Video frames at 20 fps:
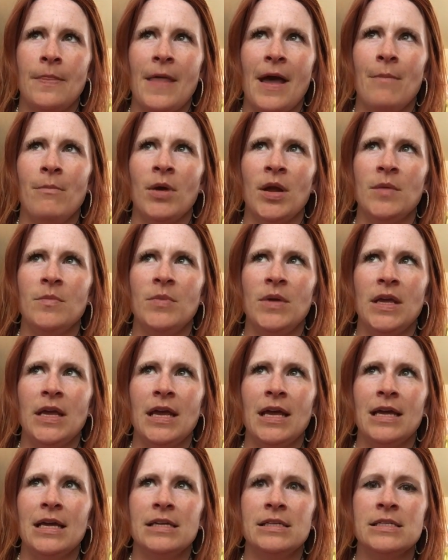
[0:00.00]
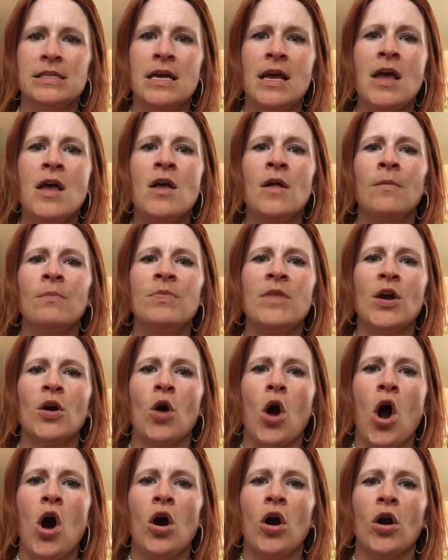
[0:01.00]
that might be it.
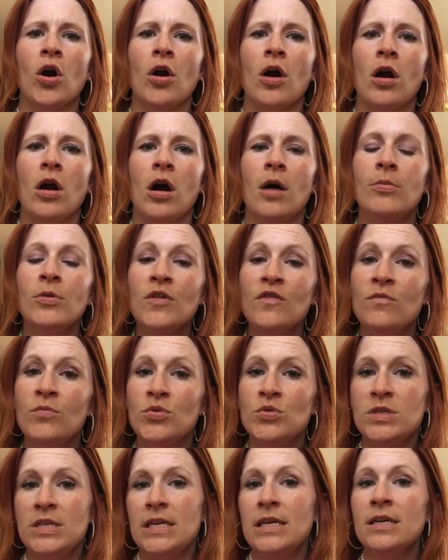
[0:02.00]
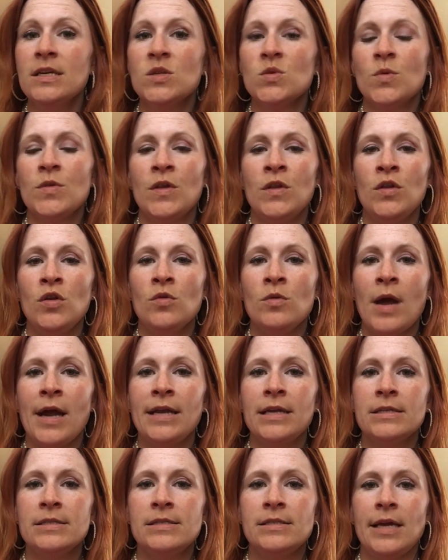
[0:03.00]
There are a couple of boutiques within the
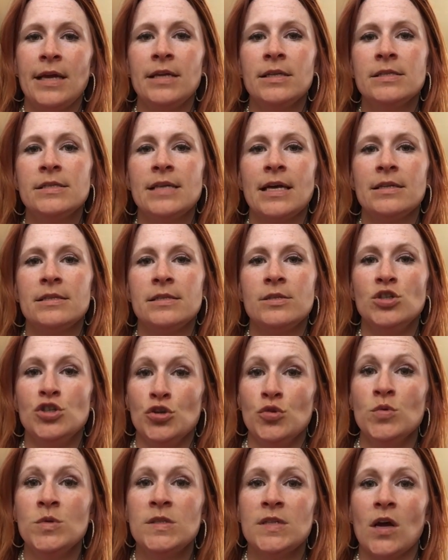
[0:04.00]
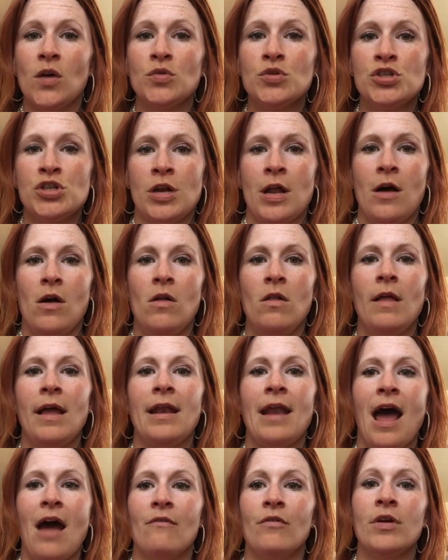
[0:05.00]
United States that do sell Chanel,
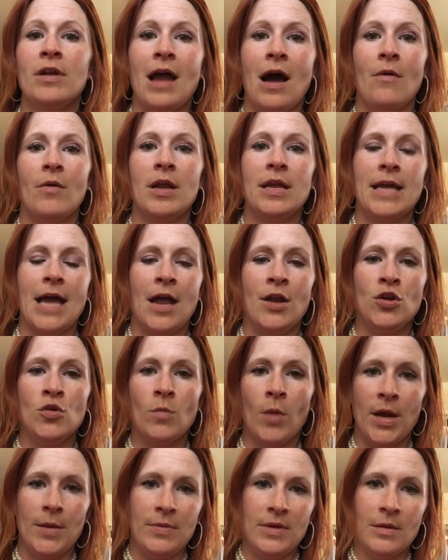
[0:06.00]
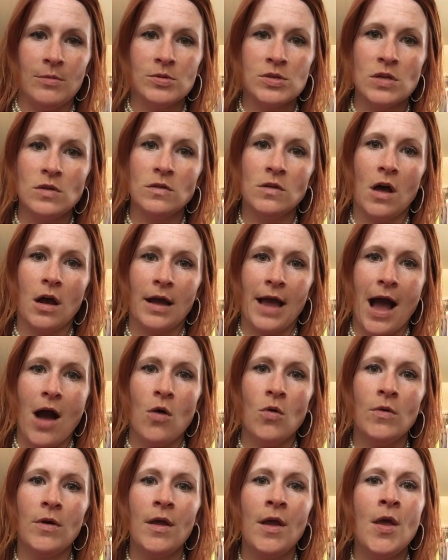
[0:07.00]
and every now and again you might be able to luck
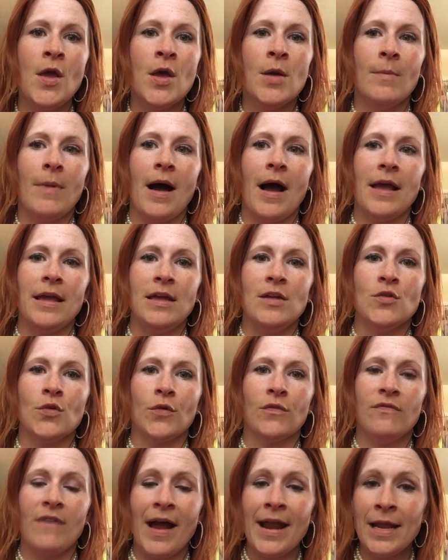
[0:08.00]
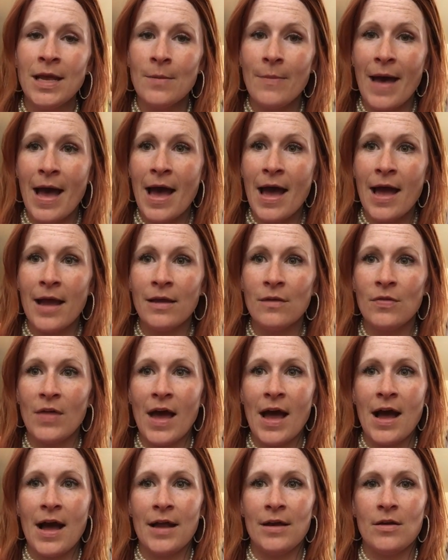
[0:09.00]
out by either finding a bag
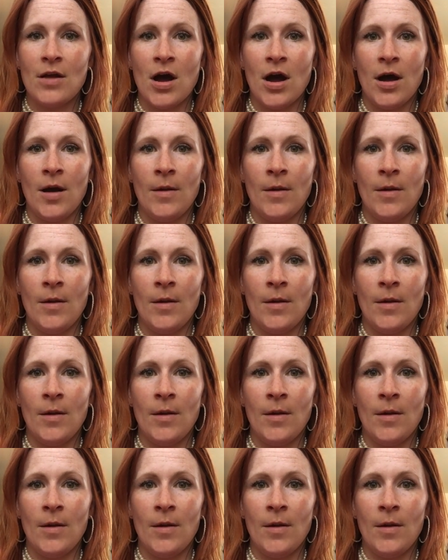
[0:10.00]
that